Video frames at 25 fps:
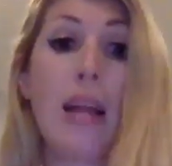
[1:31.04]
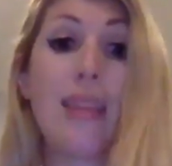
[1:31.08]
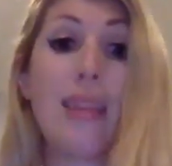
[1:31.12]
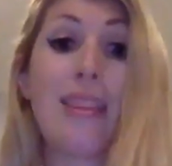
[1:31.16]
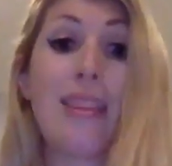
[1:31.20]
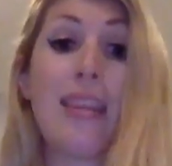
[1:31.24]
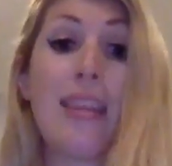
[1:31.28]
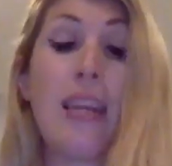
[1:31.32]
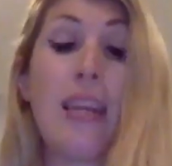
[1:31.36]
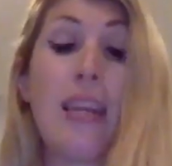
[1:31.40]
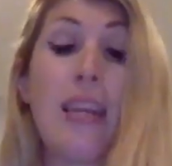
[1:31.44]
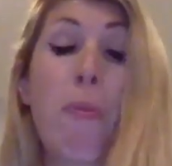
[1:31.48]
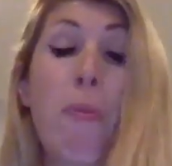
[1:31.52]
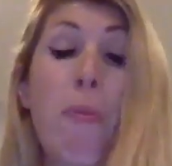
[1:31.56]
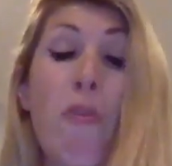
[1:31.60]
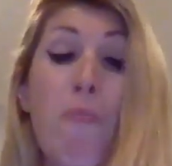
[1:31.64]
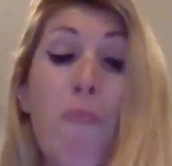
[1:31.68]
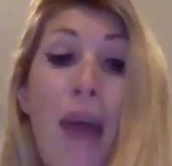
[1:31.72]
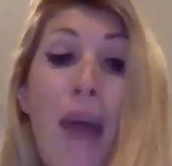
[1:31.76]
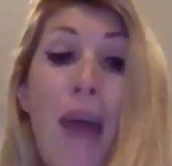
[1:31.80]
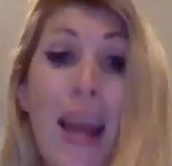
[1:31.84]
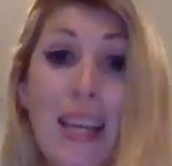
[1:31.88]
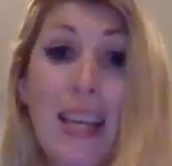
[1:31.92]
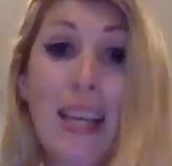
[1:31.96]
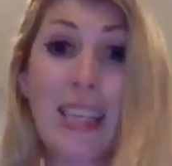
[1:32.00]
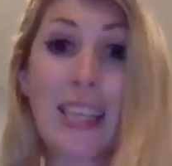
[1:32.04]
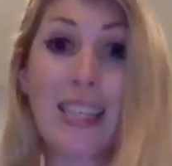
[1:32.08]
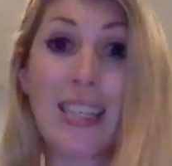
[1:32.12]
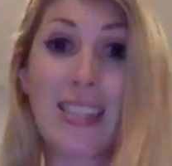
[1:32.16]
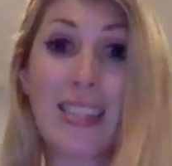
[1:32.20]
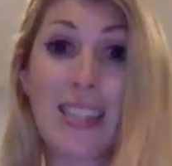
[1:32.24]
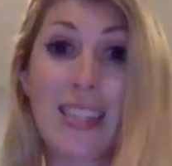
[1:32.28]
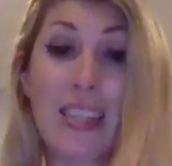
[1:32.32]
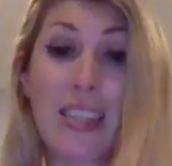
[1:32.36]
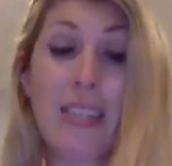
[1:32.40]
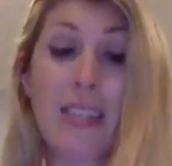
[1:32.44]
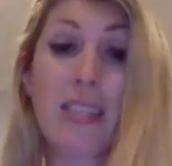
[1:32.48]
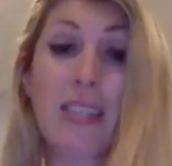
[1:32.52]
The number of pending
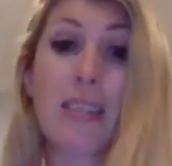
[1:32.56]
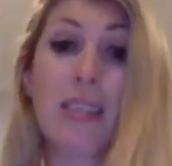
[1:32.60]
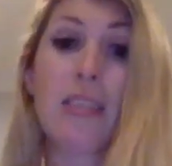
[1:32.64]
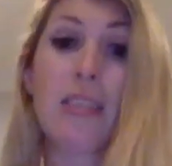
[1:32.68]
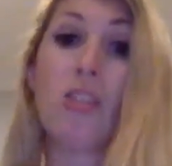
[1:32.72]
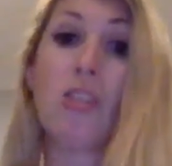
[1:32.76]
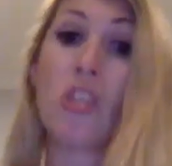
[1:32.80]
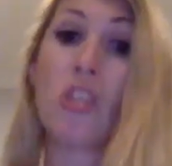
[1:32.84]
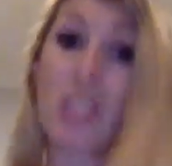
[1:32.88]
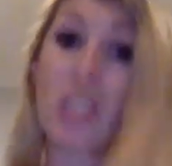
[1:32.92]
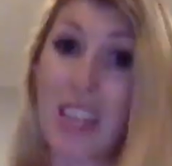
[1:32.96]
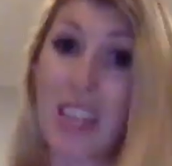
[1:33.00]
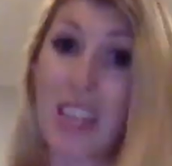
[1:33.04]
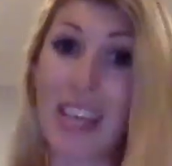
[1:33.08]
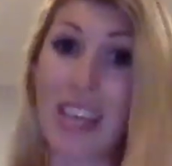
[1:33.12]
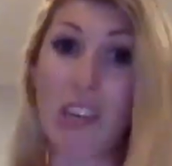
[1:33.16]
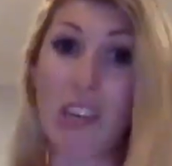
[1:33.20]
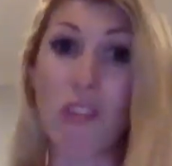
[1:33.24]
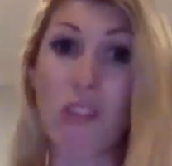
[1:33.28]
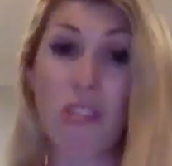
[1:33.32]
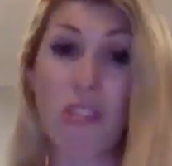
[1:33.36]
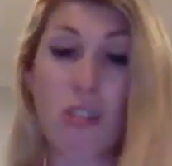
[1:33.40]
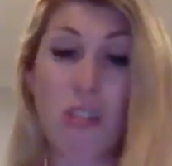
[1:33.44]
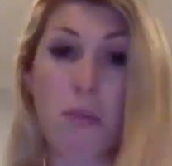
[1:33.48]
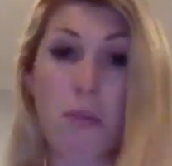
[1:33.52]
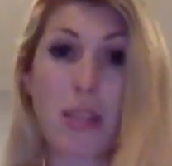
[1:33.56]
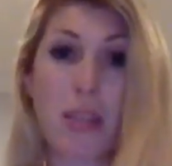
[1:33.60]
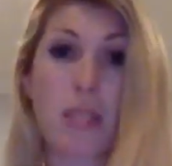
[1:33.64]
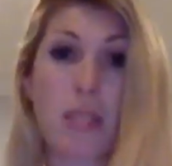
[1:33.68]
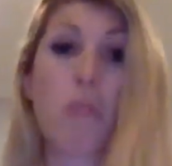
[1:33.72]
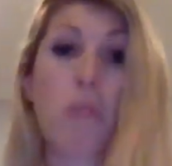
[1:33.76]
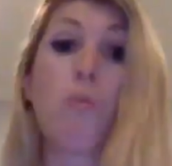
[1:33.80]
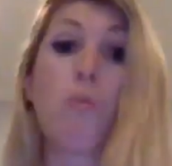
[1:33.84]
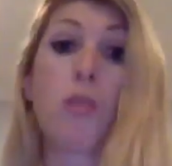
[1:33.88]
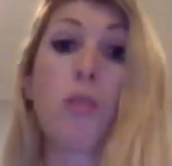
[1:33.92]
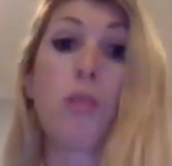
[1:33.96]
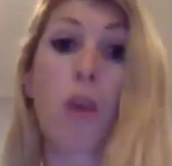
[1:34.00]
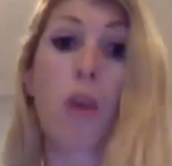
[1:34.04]
listings, just like Costa Mesa,
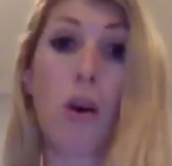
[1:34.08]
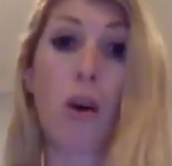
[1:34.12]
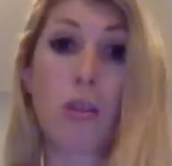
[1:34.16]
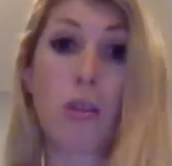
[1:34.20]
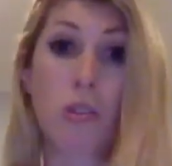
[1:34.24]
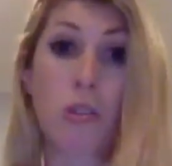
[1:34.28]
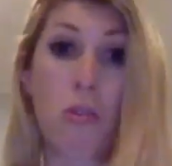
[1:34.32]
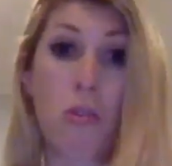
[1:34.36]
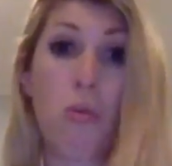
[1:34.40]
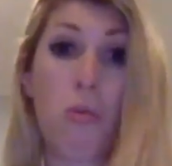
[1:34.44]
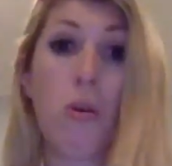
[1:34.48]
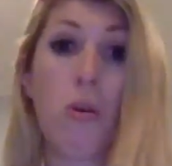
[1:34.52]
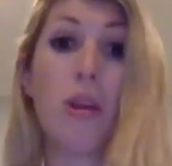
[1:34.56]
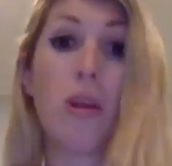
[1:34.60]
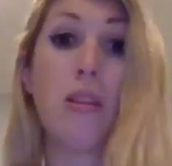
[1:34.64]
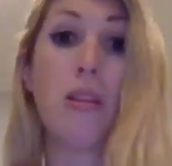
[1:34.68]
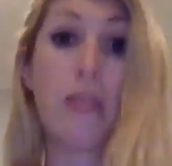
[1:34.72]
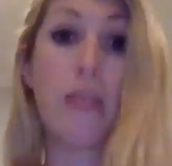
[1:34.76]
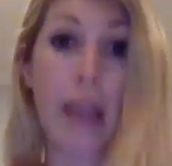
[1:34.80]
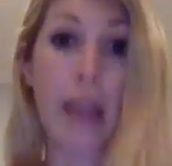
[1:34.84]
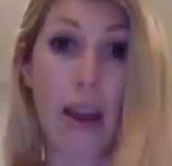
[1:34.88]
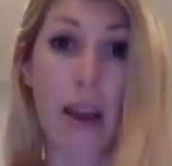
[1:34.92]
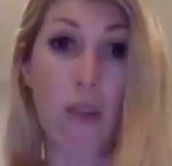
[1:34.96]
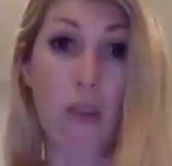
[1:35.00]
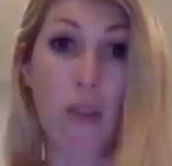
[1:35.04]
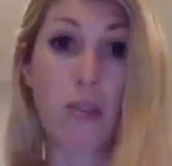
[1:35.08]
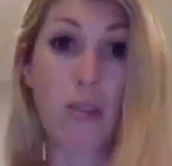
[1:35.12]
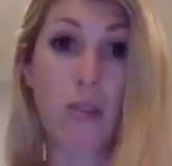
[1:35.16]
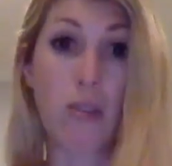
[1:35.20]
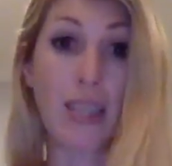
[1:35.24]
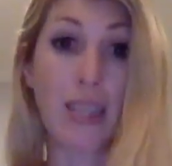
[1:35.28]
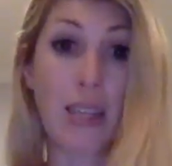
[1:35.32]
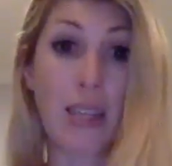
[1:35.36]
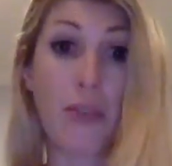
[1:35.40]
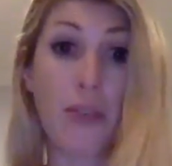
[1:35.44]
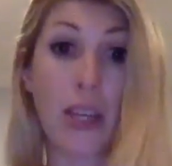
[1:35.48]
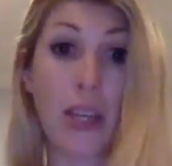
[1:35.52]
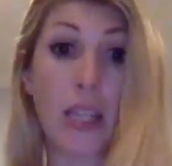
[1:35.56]
was also down
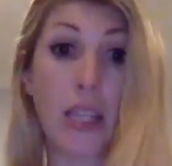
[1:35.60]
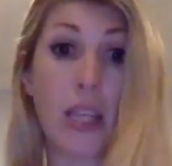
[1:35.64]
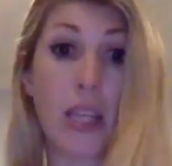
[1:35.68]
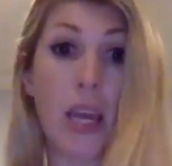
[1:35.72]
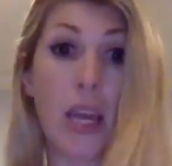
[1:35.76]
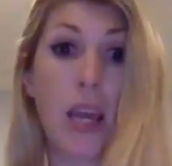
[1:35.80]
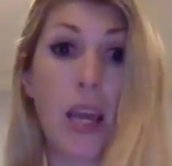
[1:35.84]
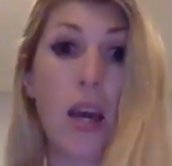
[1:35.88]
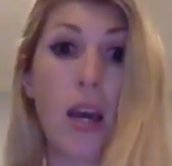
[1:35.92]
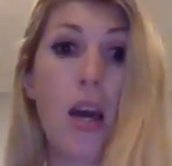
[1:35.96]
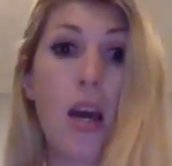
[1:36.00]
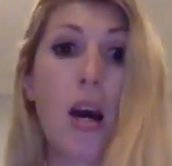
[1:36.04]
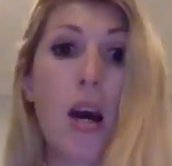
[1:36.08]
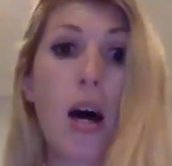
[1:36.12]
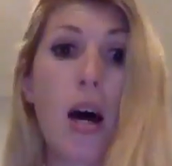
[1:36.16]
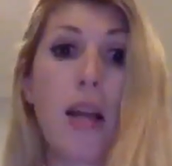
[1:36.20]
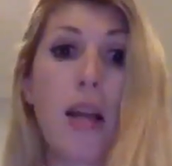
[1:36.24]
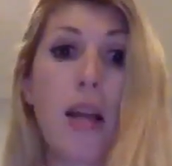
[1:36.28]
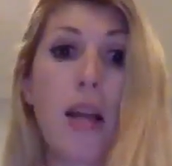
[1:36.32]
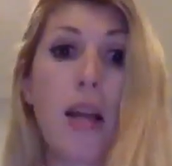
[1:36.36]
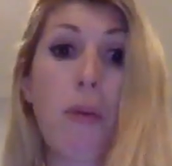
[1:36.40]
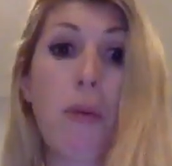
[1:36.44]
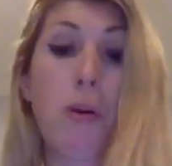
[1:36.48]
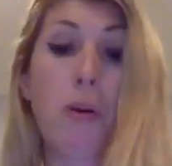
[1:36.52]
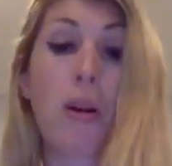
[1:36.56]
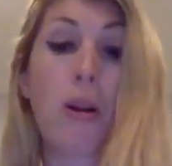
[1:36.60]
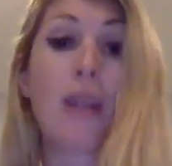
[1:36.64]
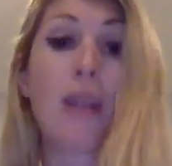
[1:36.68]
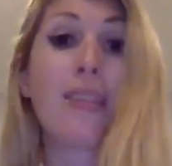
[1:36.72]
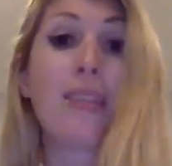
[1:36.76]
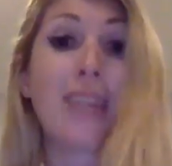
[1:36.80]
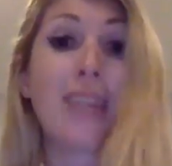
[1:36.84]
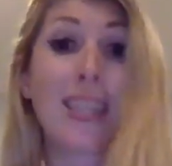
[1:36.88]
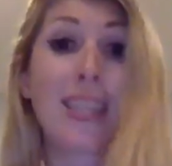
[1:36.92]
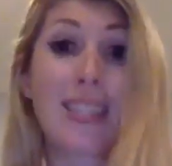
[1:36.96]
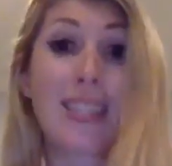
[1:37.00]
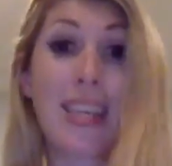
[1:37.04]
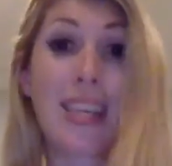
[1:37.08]
significantly. Uh, there were
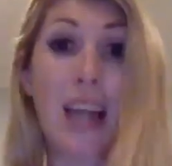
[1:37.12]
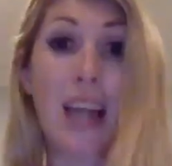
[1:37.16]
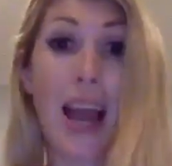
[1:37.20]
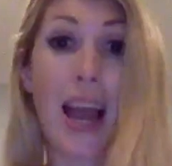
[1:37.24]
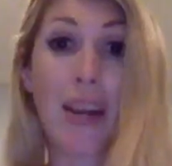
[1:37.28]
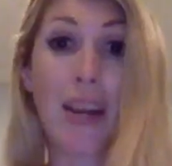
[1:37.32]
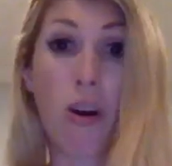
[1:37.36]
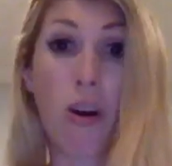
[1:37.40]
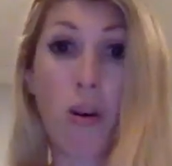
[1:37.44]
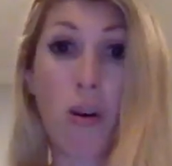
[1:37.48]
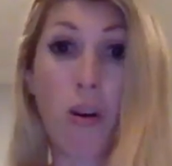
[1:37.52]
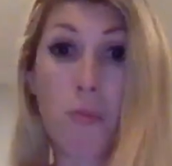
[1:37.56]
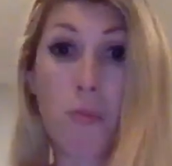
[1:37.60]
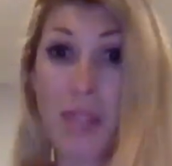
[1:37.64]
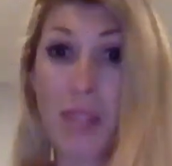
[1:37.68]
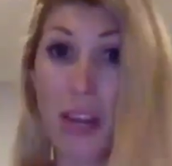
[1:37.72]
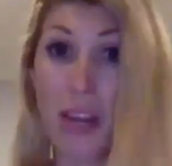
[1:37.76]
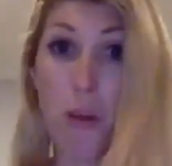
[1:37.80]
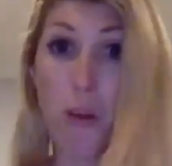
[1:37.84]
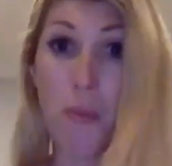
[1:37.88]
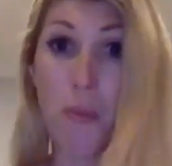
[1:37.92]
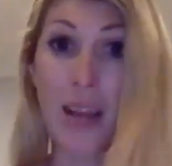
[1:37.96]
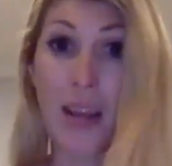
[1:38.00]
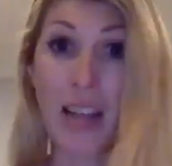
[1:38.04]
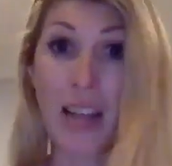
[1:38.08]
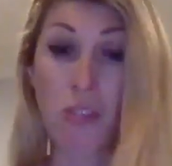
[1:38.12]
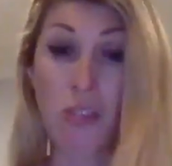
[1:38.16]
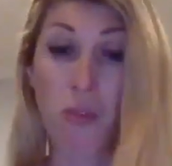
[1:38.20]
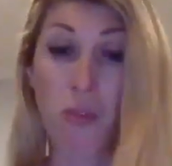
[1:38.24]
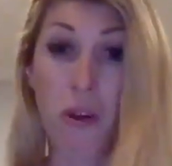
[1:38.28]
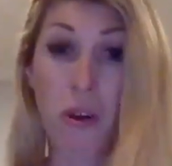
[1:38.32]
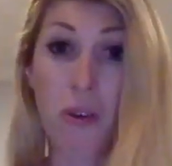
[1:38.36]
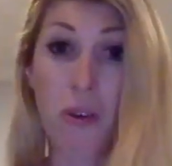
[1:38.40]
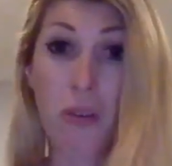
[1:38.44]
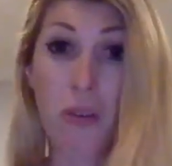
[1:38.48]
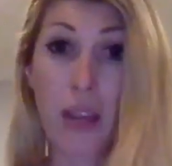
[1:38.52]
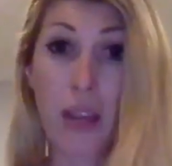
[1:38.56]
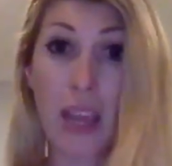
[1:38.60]
69 homes that opened
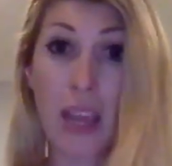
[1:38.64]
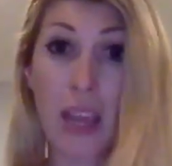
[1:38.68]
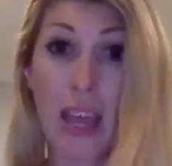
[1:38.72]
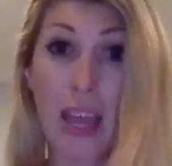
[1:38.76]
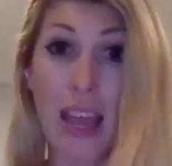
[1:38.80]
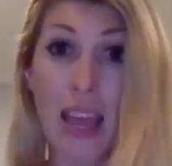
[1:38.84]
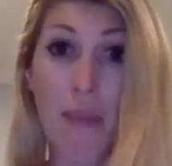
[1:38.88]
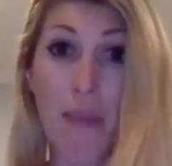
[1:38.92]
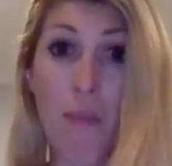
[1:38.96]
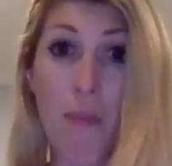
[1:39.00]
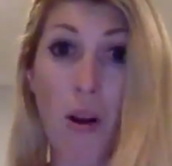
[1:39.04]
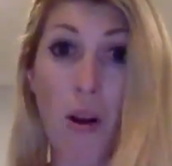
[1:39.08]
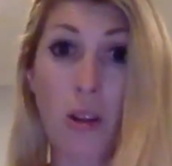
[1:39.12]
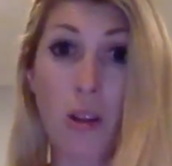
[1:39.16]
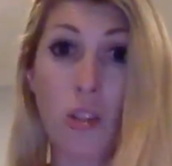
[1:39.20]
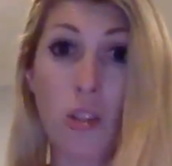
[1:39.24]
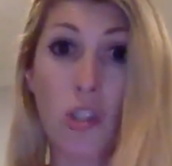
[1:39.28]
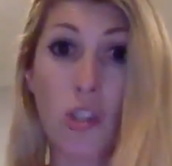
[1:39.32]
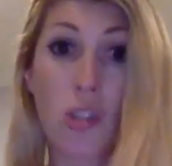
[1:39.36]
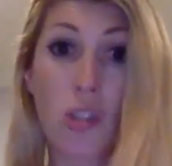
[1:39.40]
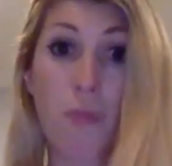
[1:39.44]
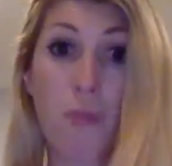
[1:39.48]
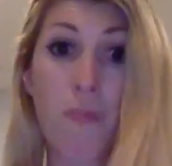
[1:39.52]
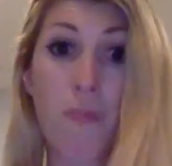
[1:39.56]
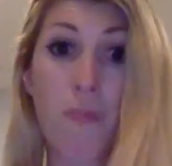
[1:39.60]
escrow in March.